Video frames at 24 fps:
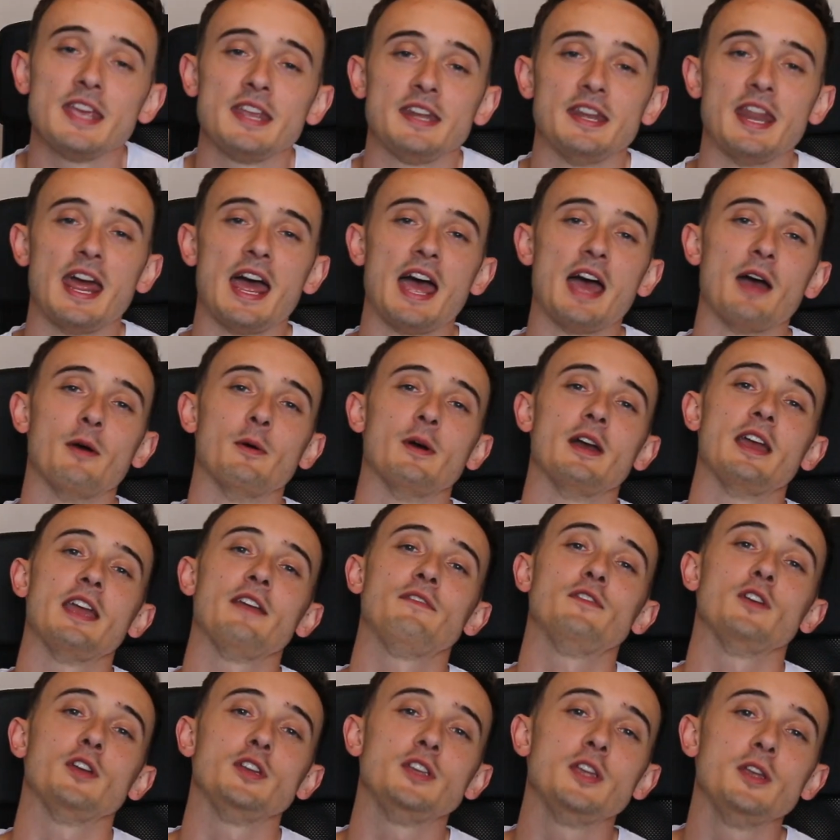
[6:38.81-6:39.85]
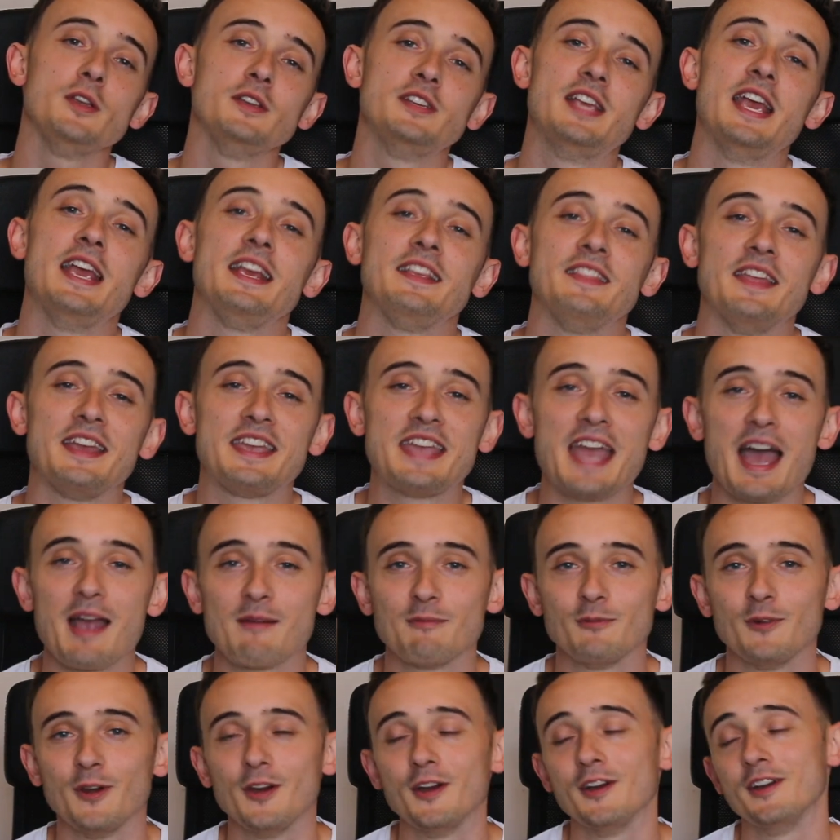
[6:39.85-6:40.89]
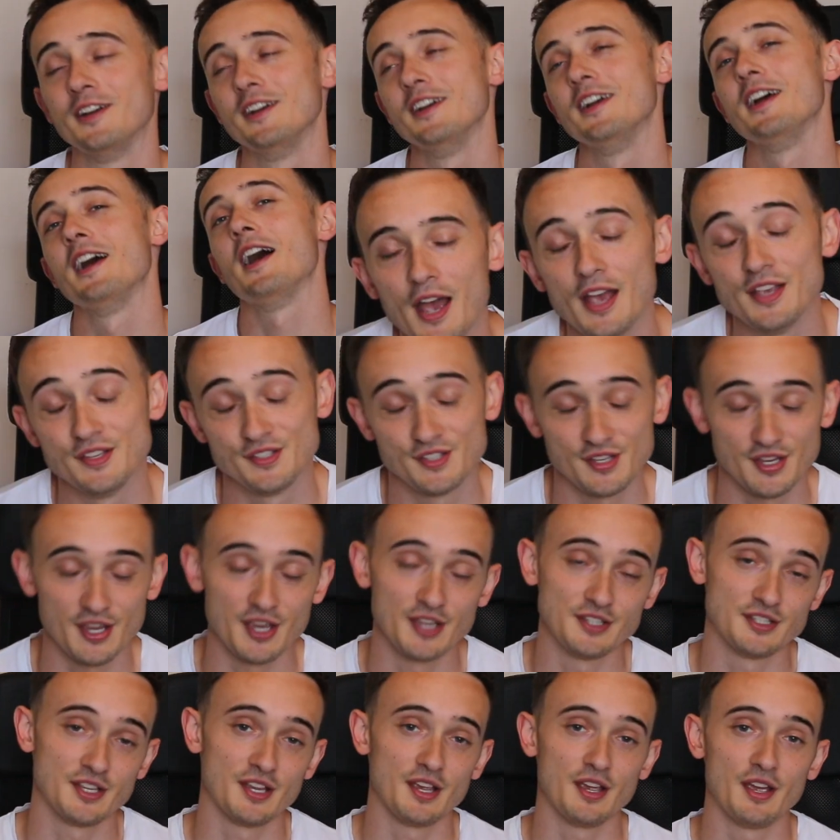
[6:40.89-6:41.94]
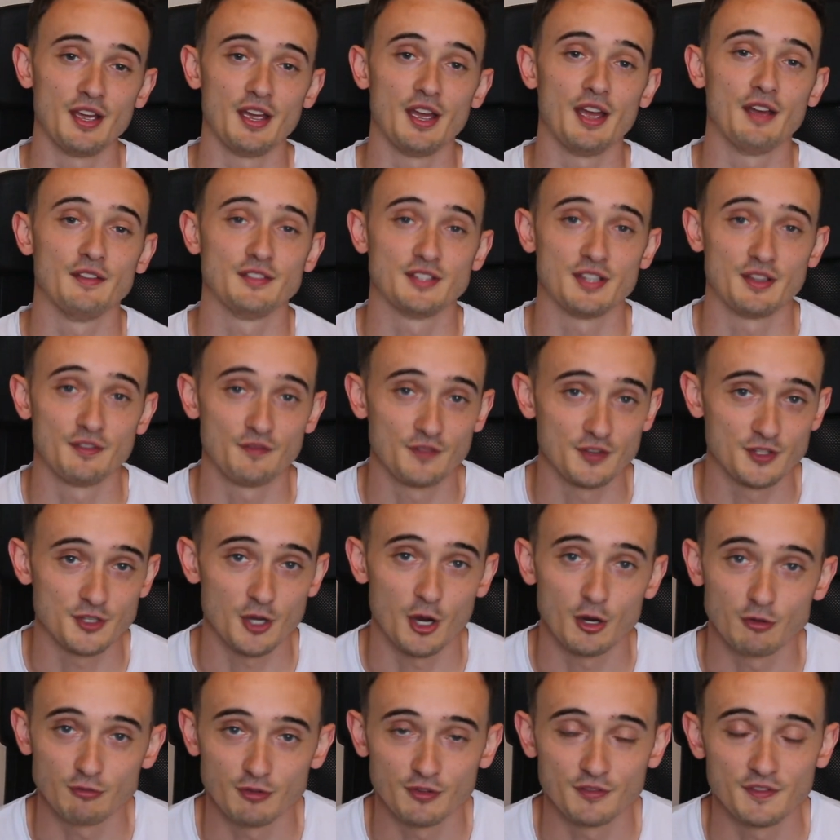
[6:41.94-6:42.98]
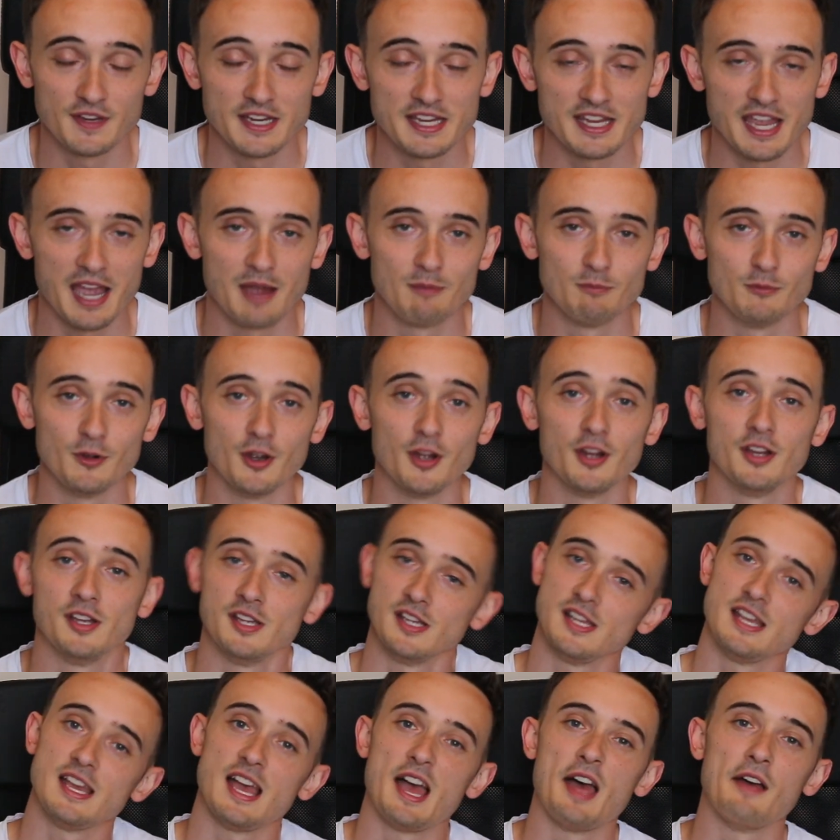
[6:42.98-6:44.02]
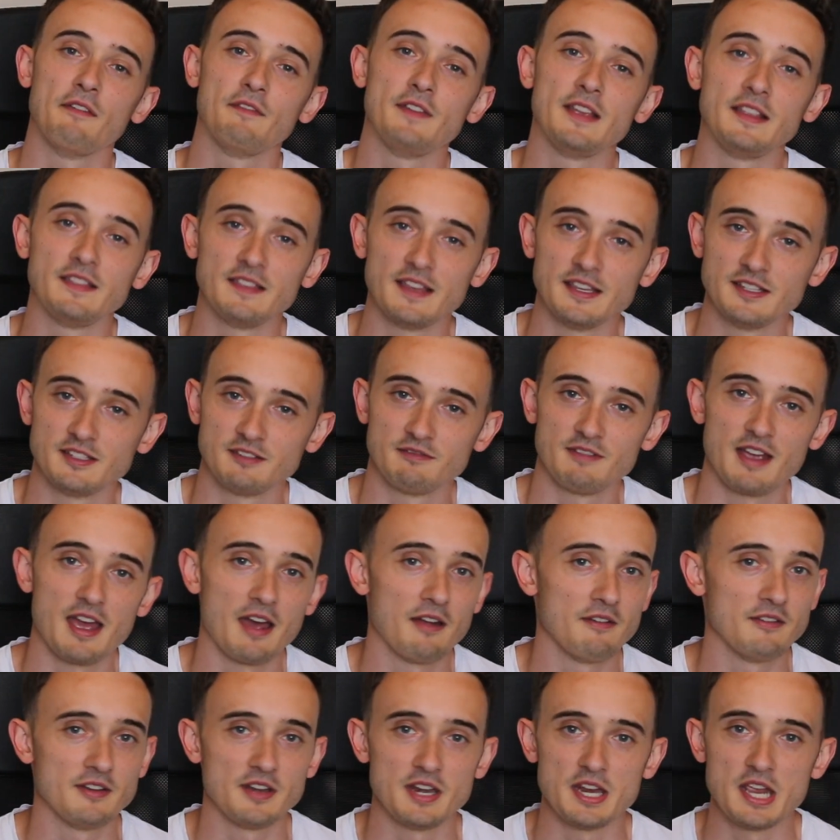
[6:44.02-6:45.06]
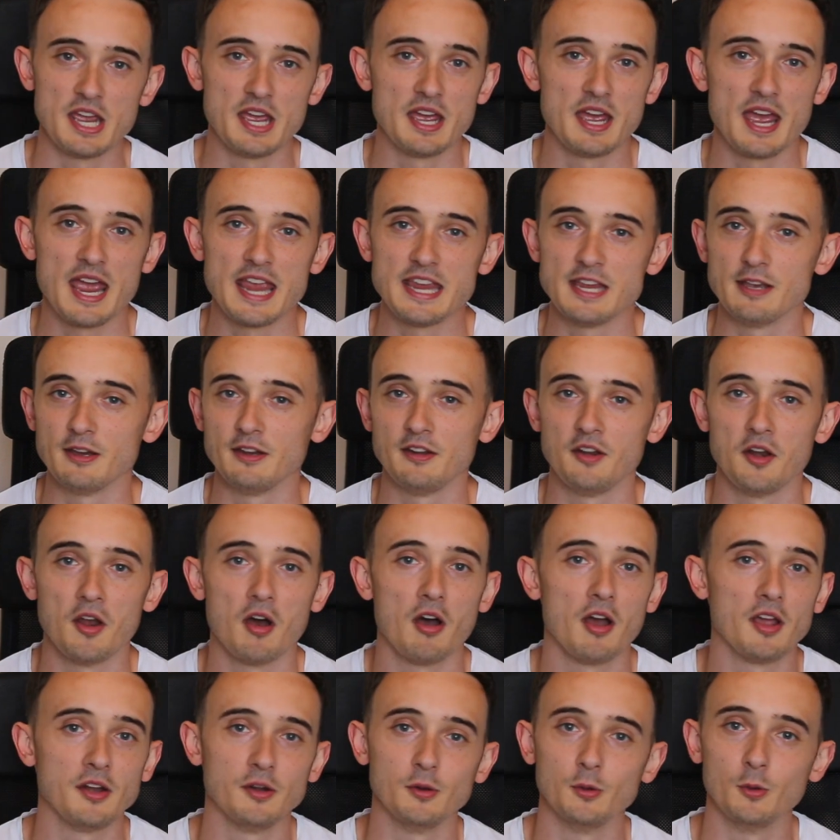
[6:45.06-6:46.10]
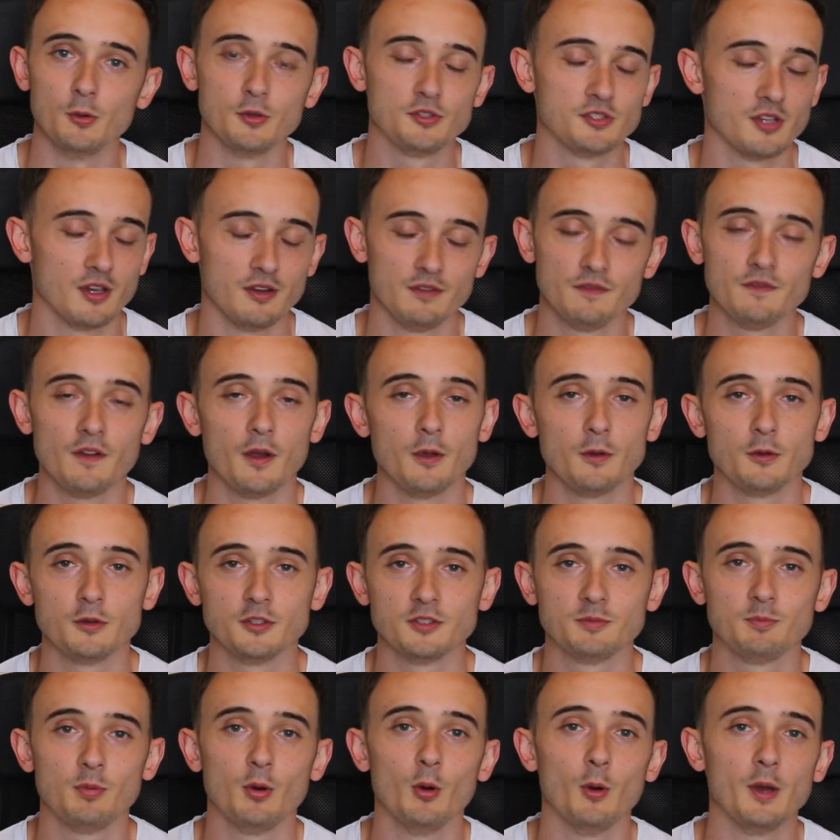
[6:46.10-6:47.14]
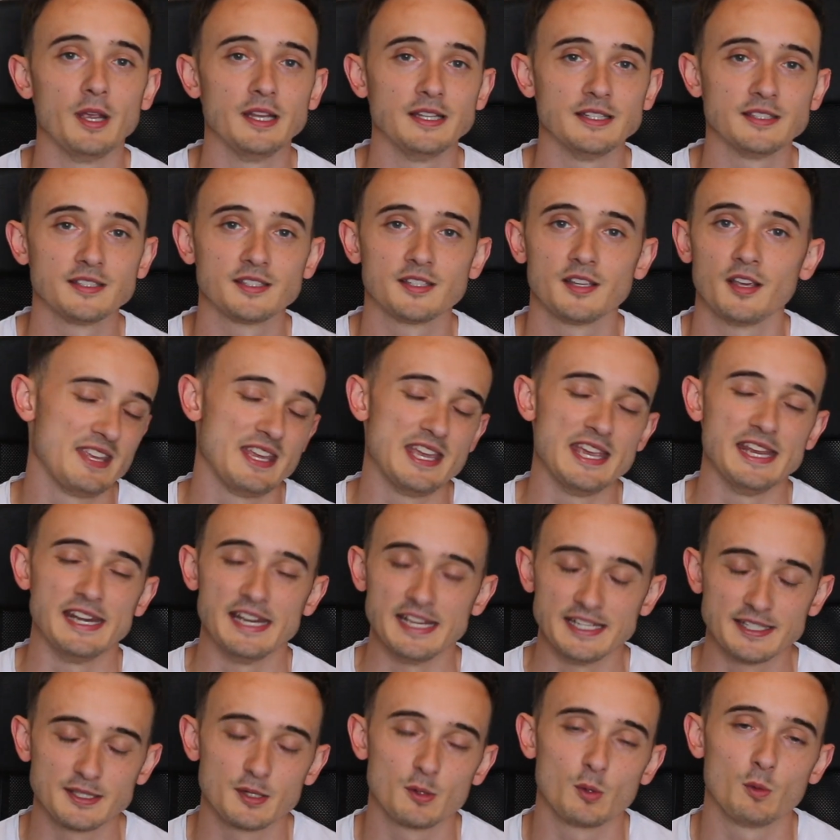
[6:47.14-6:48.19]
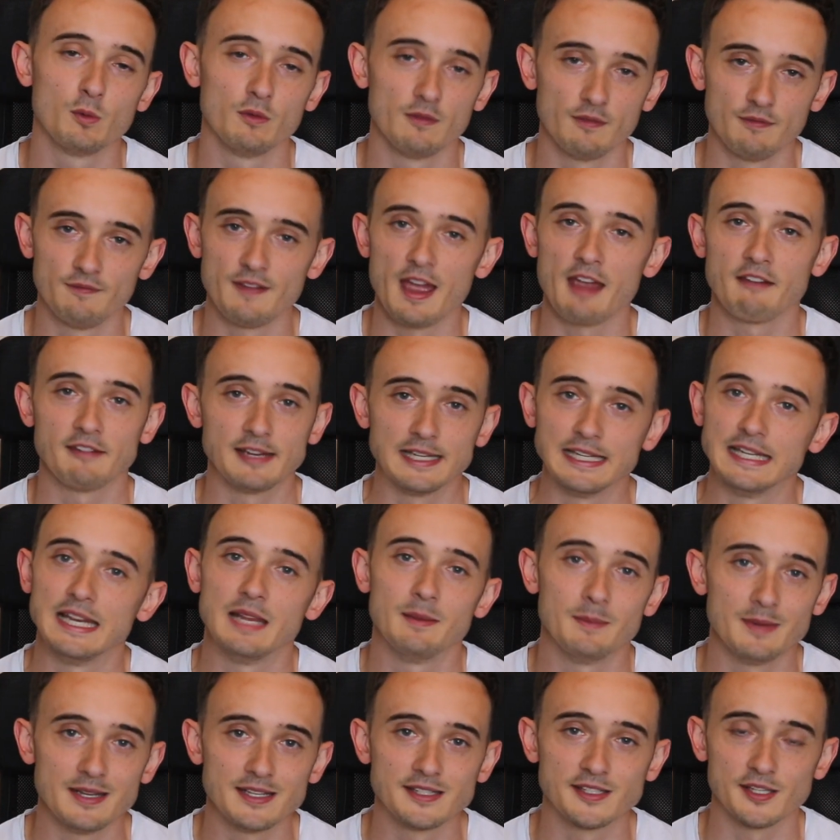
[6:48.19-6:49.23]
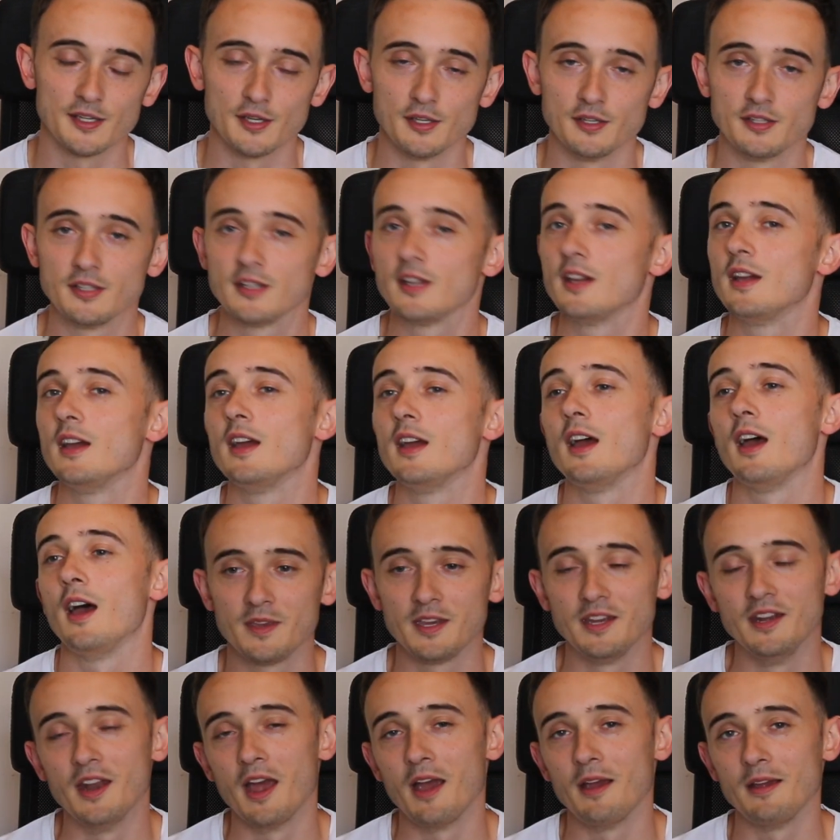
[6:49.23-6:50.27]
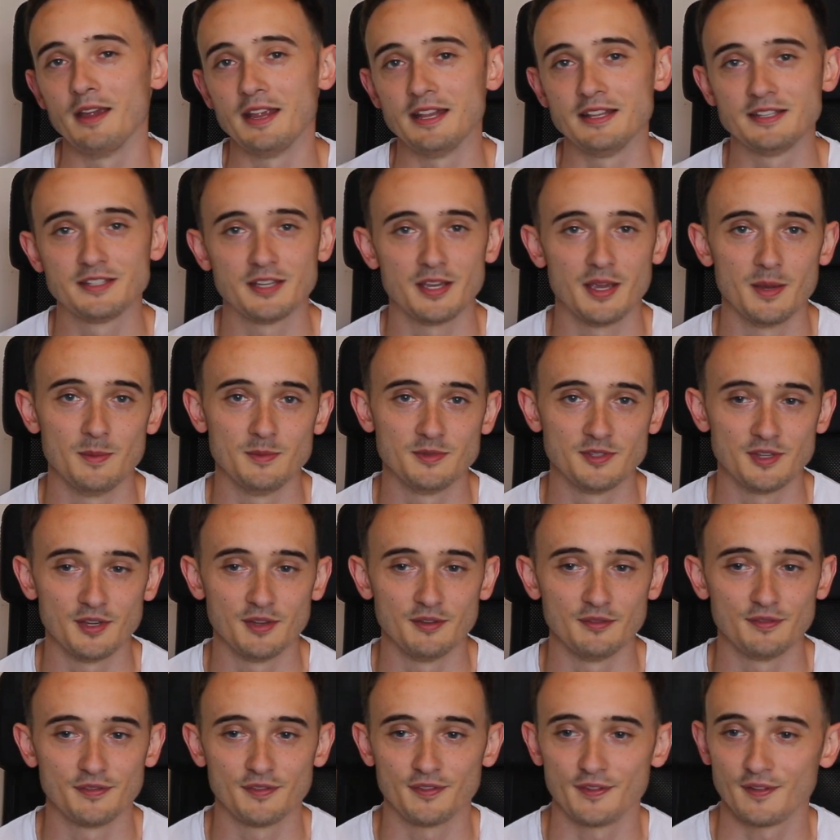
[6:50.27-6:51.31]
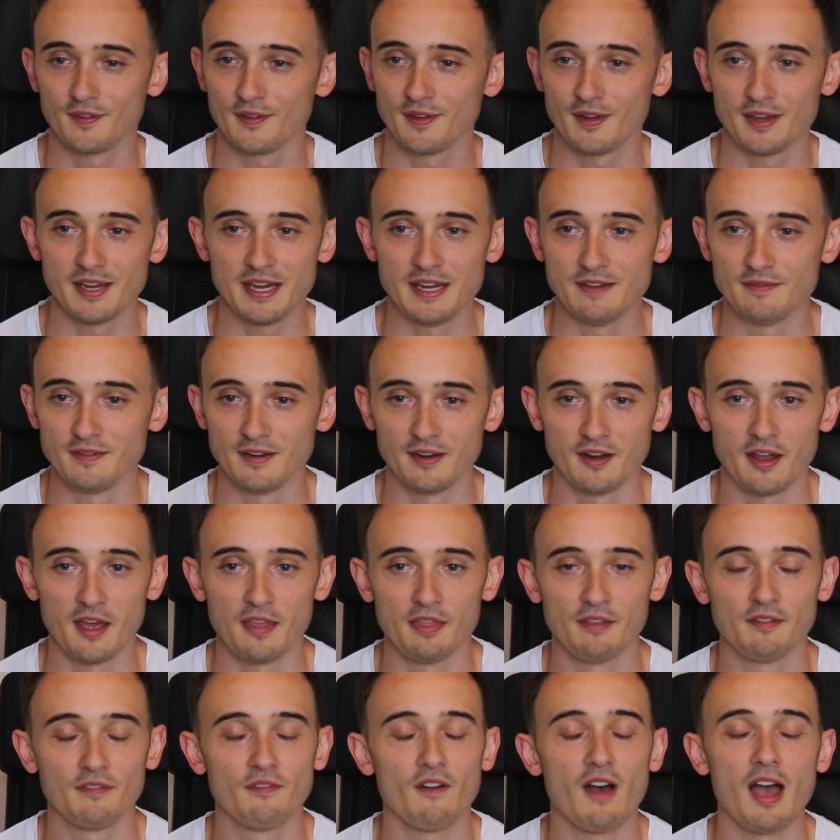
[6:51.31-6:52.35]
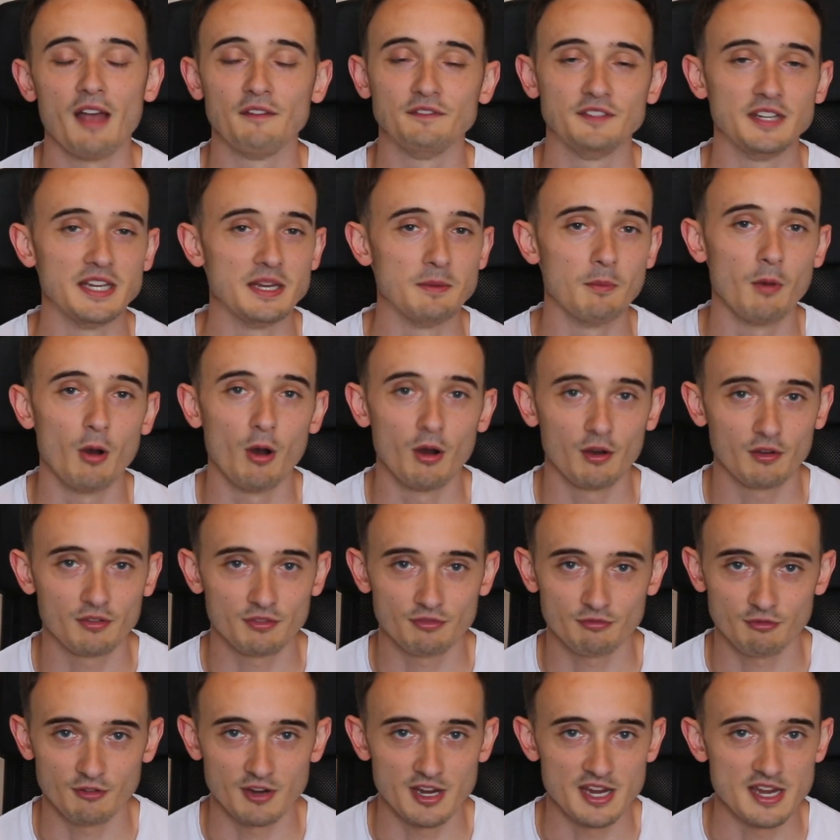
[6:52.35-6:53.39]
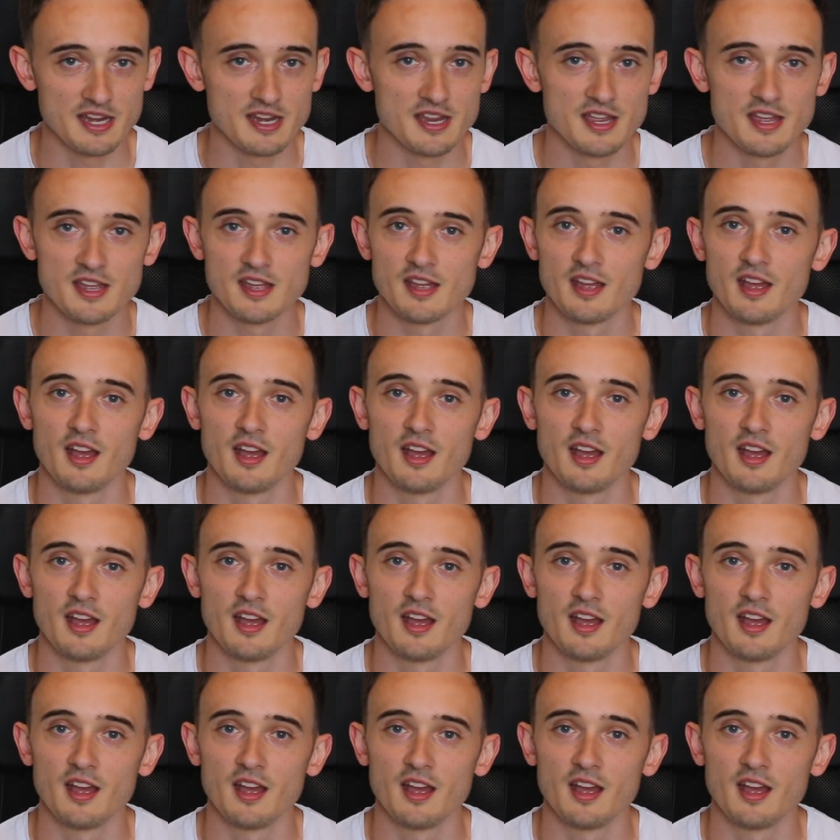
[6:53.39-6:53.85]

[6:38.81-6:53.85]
Now, if you're using the camera as a photography camera, I think there's around 8 or 9 autofocus points. It is very limited, you know, in terms of even like the 5D Mark III.